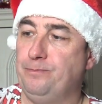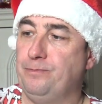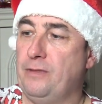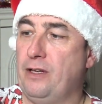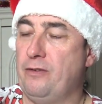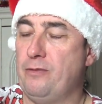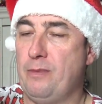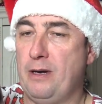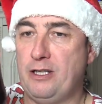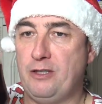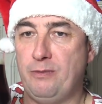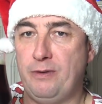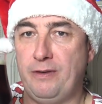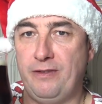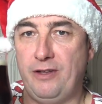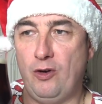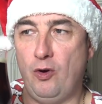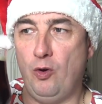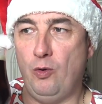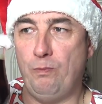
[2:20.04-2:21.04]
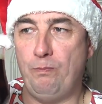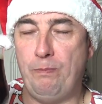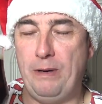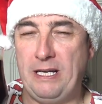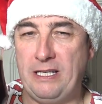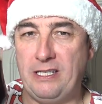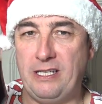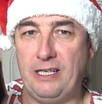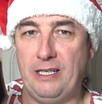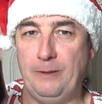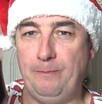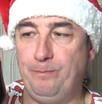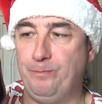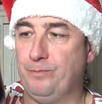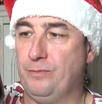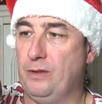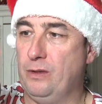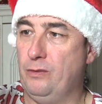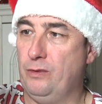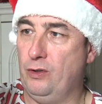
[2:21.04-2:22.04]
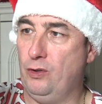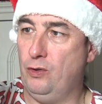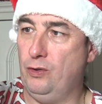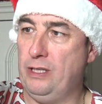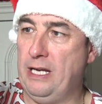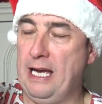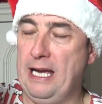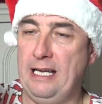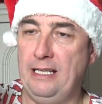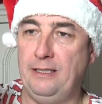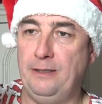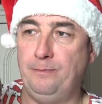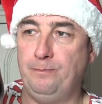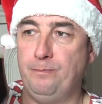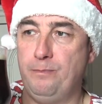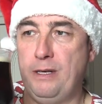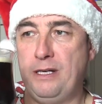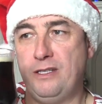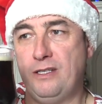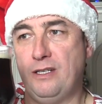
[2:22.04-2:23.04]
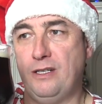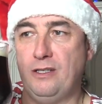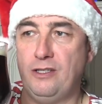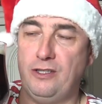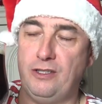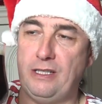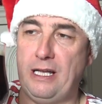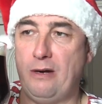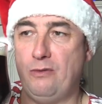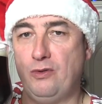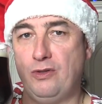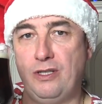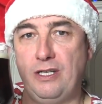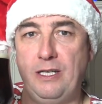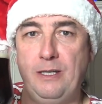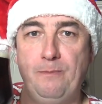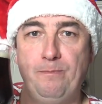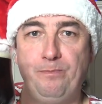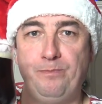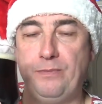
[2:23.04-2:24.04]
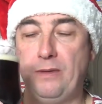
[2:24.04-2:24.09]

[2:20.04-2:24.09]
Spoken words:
reminds me of the old bitter with a good head, bitter, stouty.